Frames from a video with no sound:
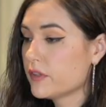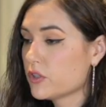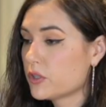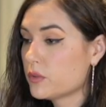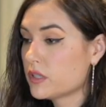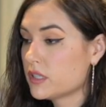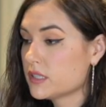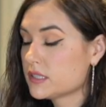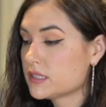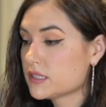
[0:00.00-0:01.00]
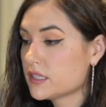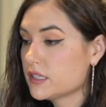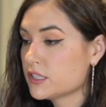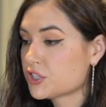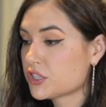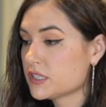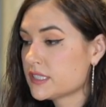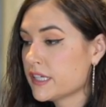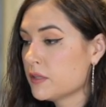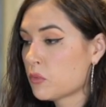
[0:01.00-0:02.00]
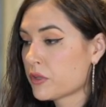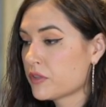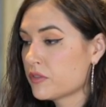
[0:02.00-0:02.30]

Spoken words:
doing this, this shouldn't take you more than